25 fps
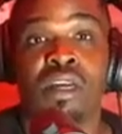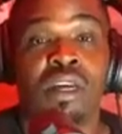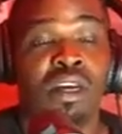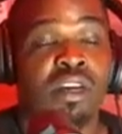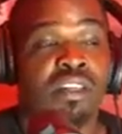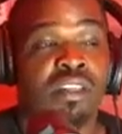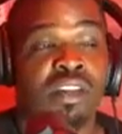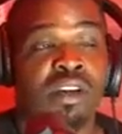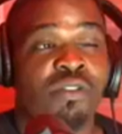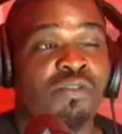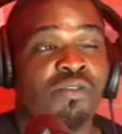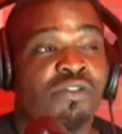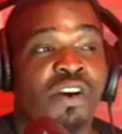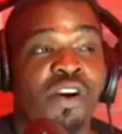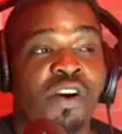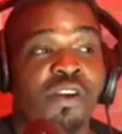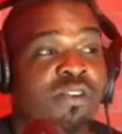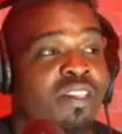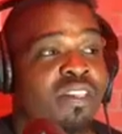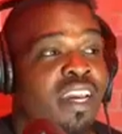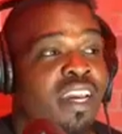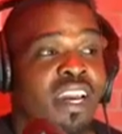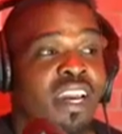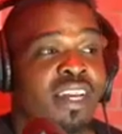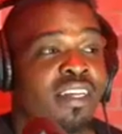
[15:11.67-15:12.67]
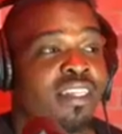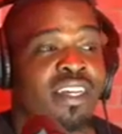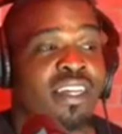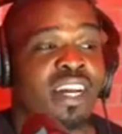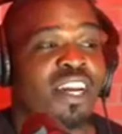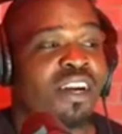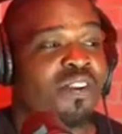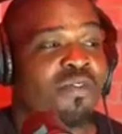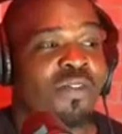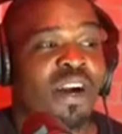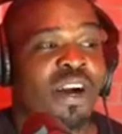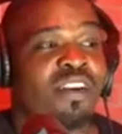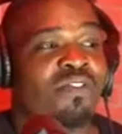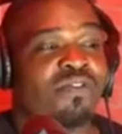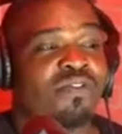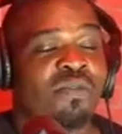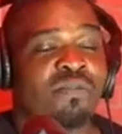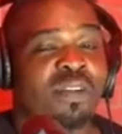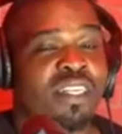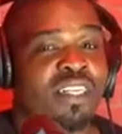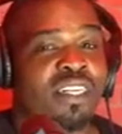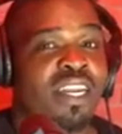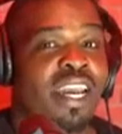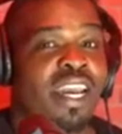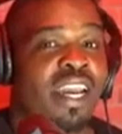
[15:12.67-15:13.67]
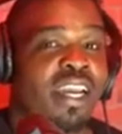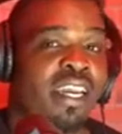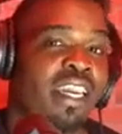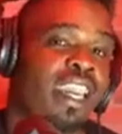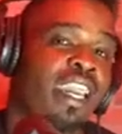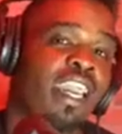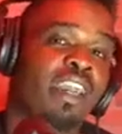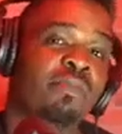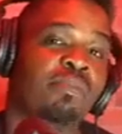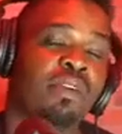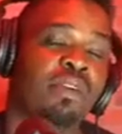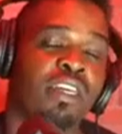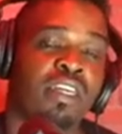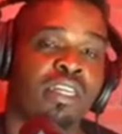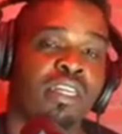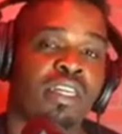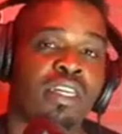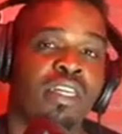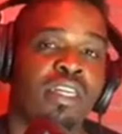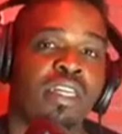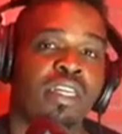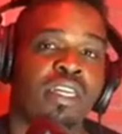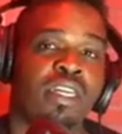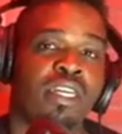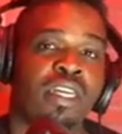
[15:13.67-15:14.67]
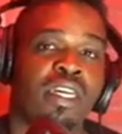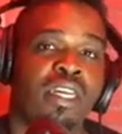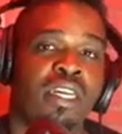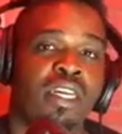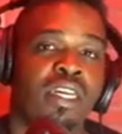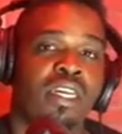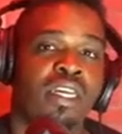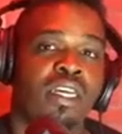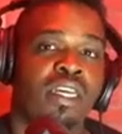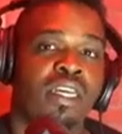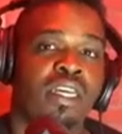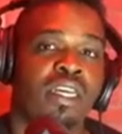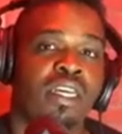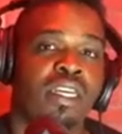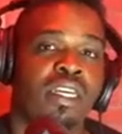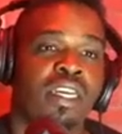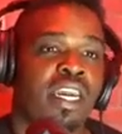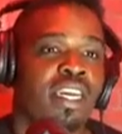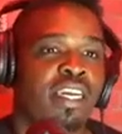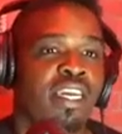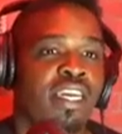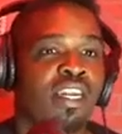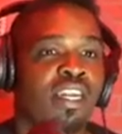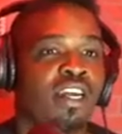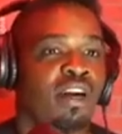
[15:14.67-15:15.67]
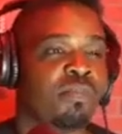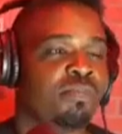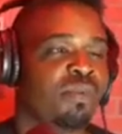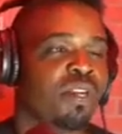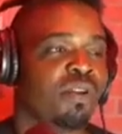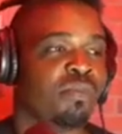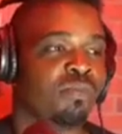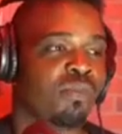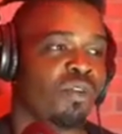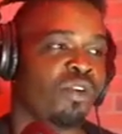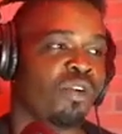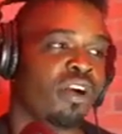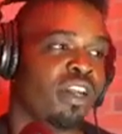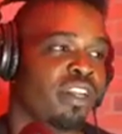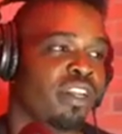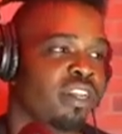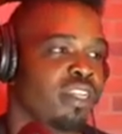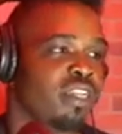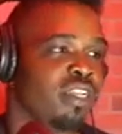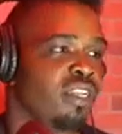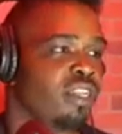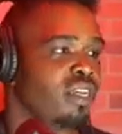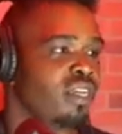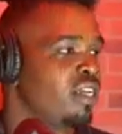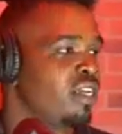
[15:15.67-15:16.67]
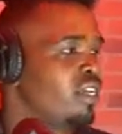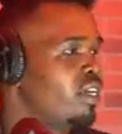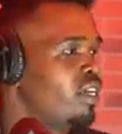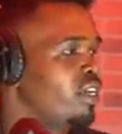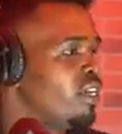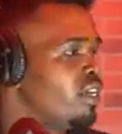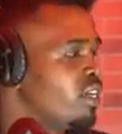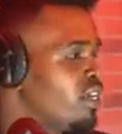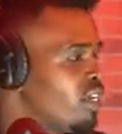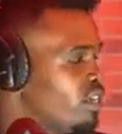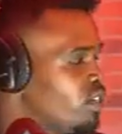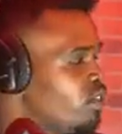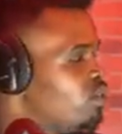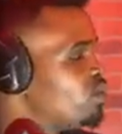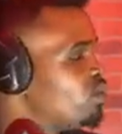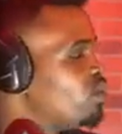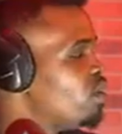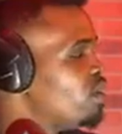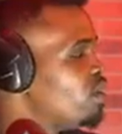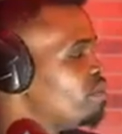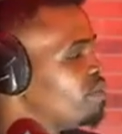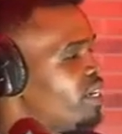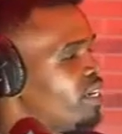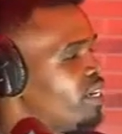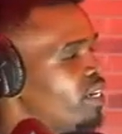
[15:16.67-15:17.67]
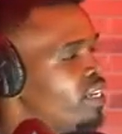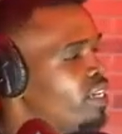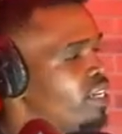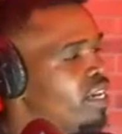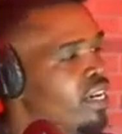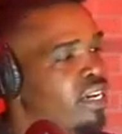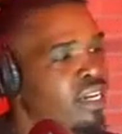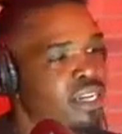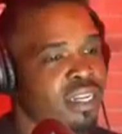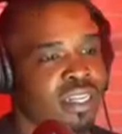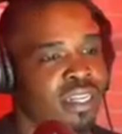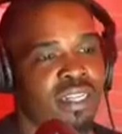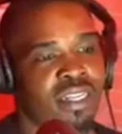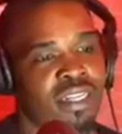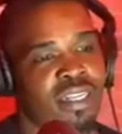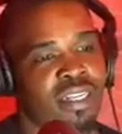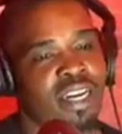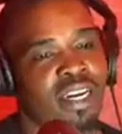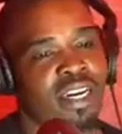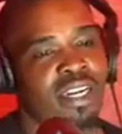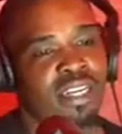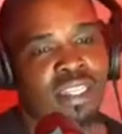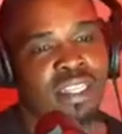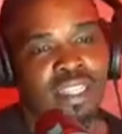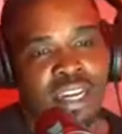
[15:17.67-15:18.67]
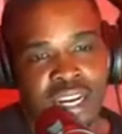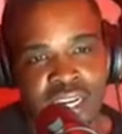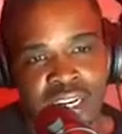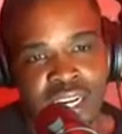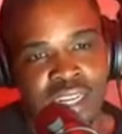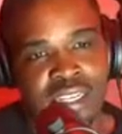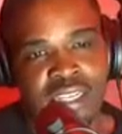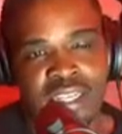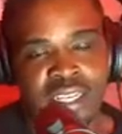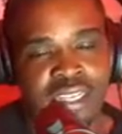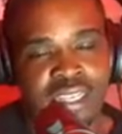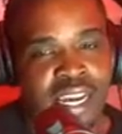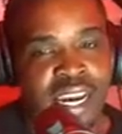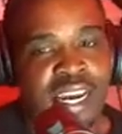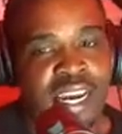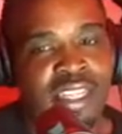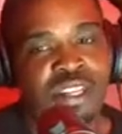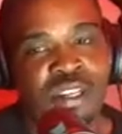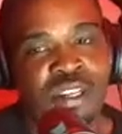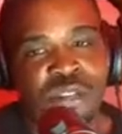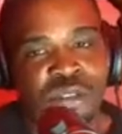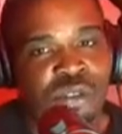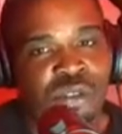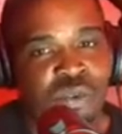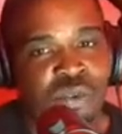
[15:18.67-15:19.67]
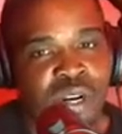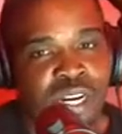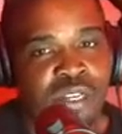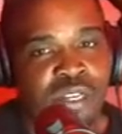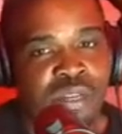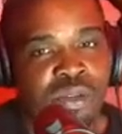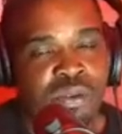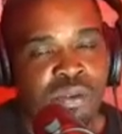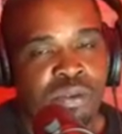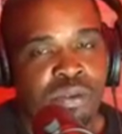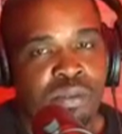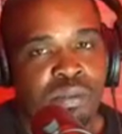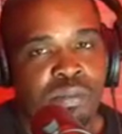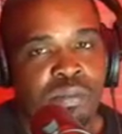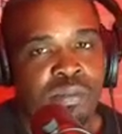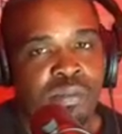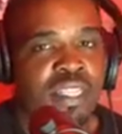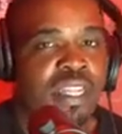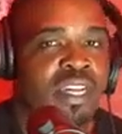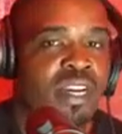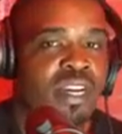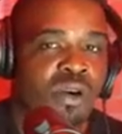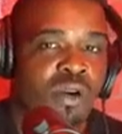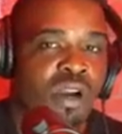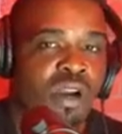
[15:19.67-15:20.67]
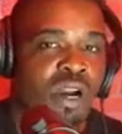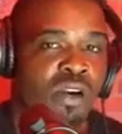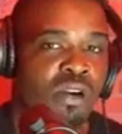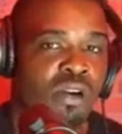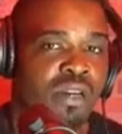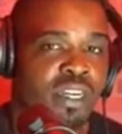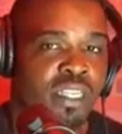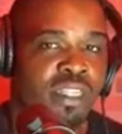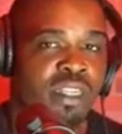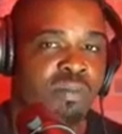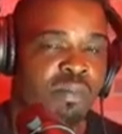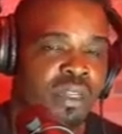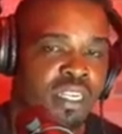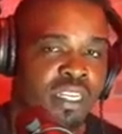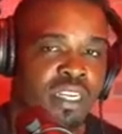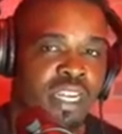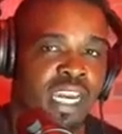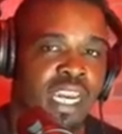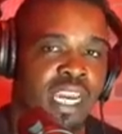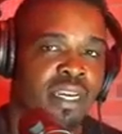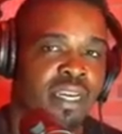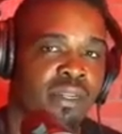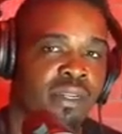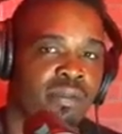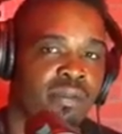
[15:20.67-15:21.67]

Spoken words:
Some folks can't stay away from the snack cabinet. They get up in the morning, you know what I mean? They thought they just had to use the restroom, but they're gonna go and get them a snack.